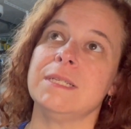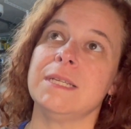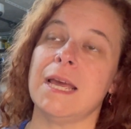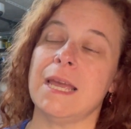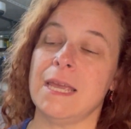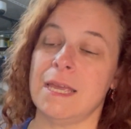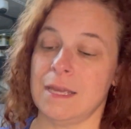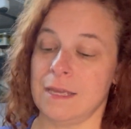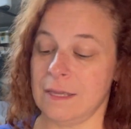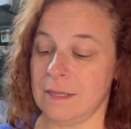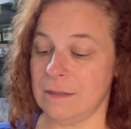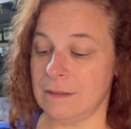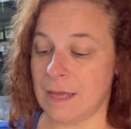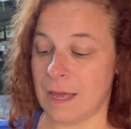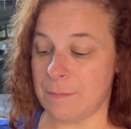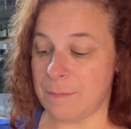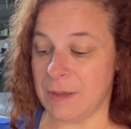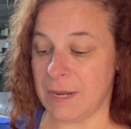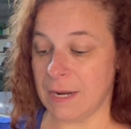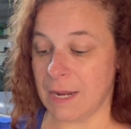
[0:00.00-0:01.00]
taking
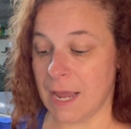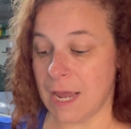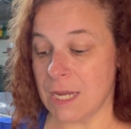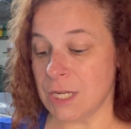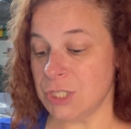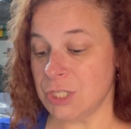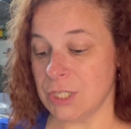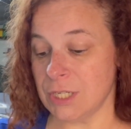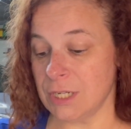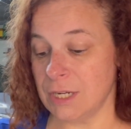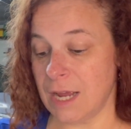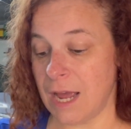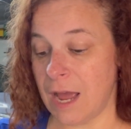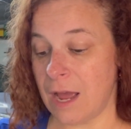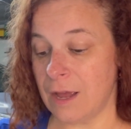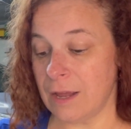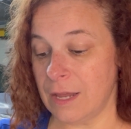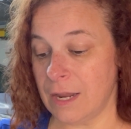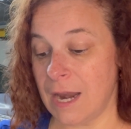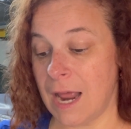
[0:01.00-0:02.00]
that medication.
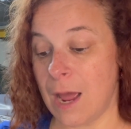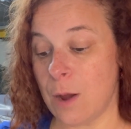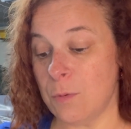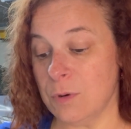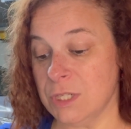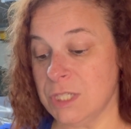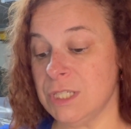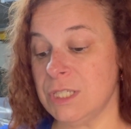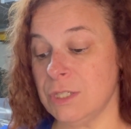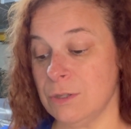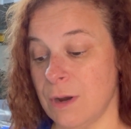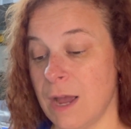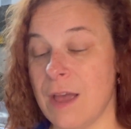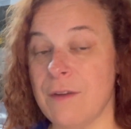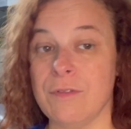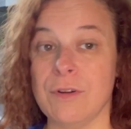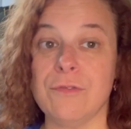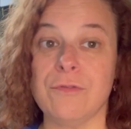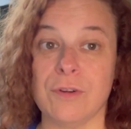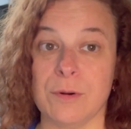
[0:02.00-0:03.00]
I and I would still
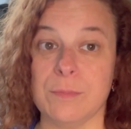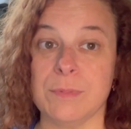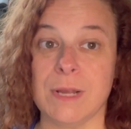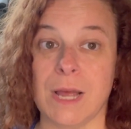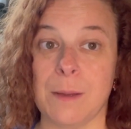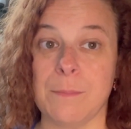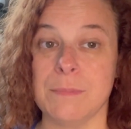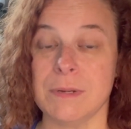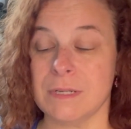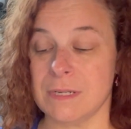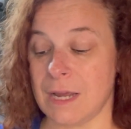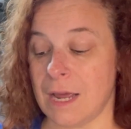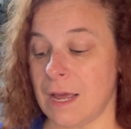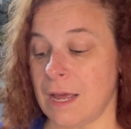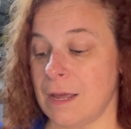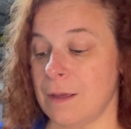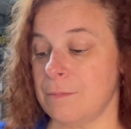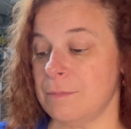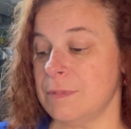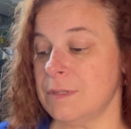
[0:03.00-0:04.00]
have it from time to
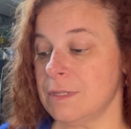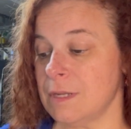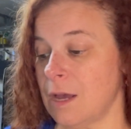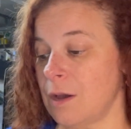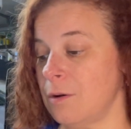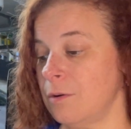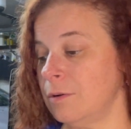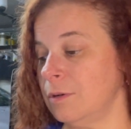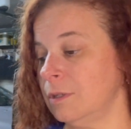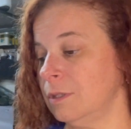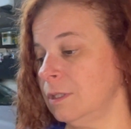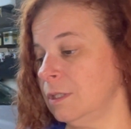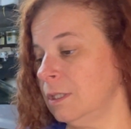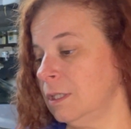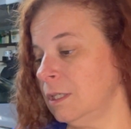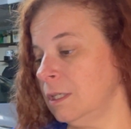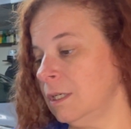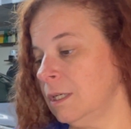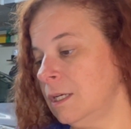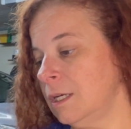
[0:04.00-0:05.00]
time. So,
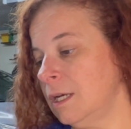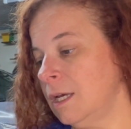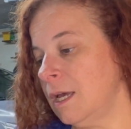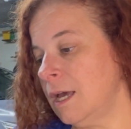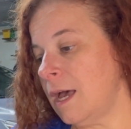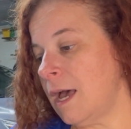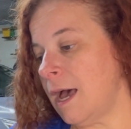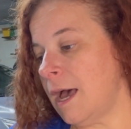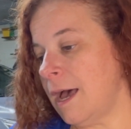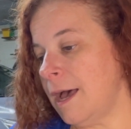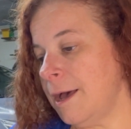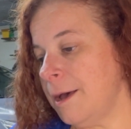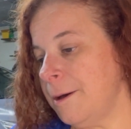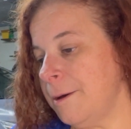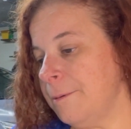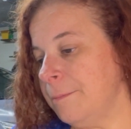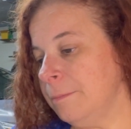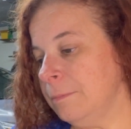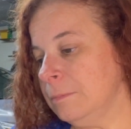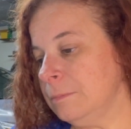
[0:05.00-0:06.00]

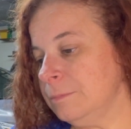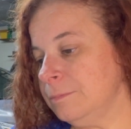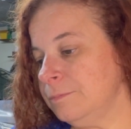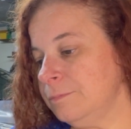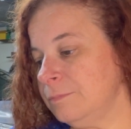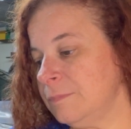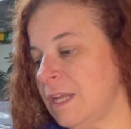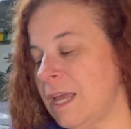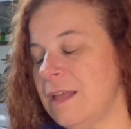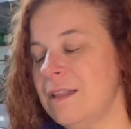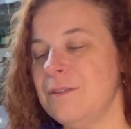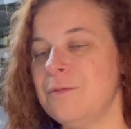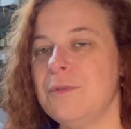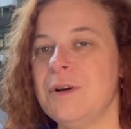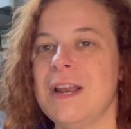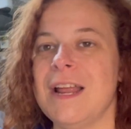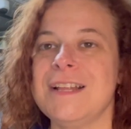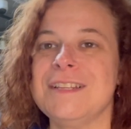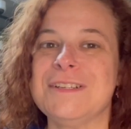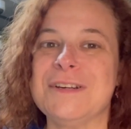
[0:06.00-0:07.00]
um, and
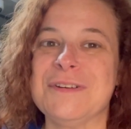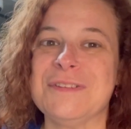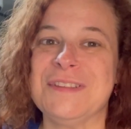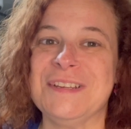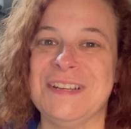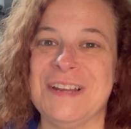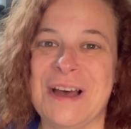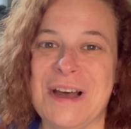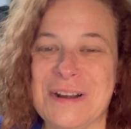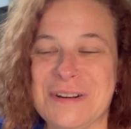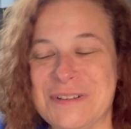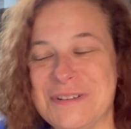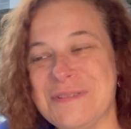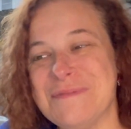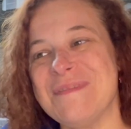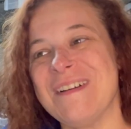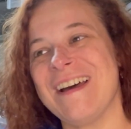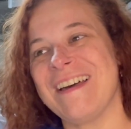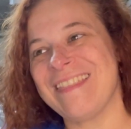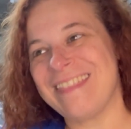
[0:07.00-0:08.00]
when I told the doctor
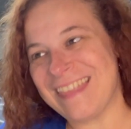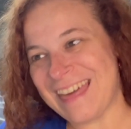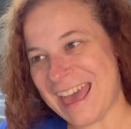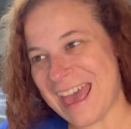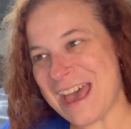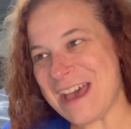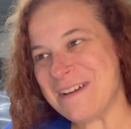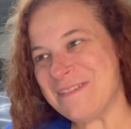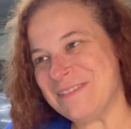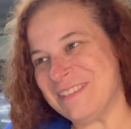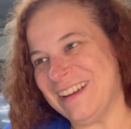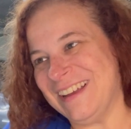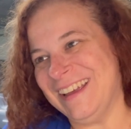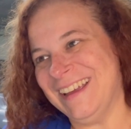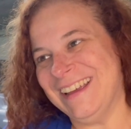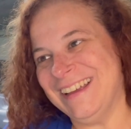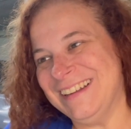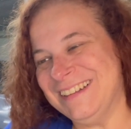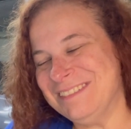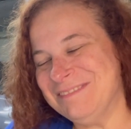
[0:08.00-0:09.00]
about that
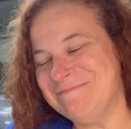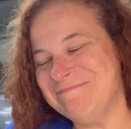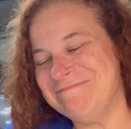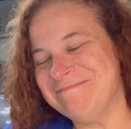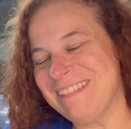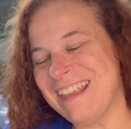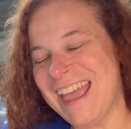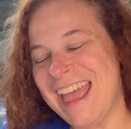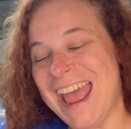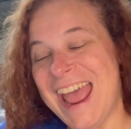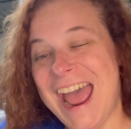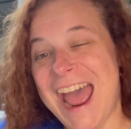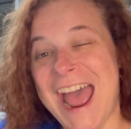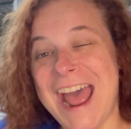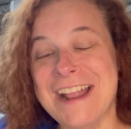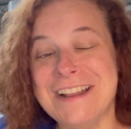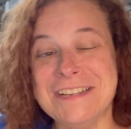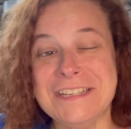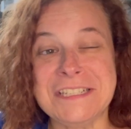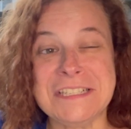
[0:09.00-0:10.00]
one,
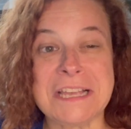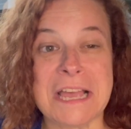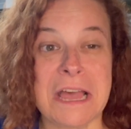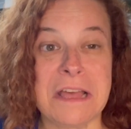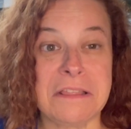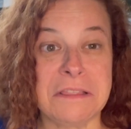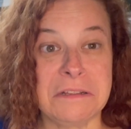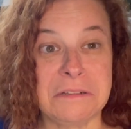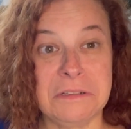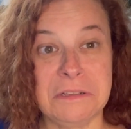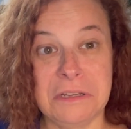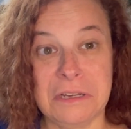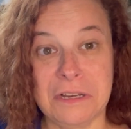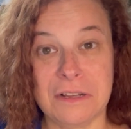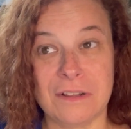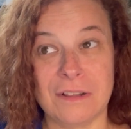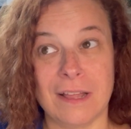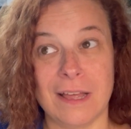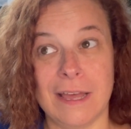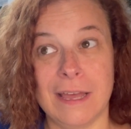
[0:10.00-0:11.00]
I just got the
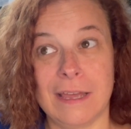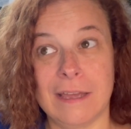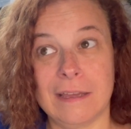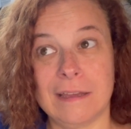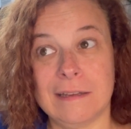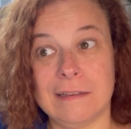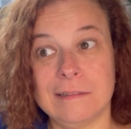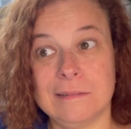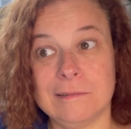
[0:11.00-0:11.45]
look like,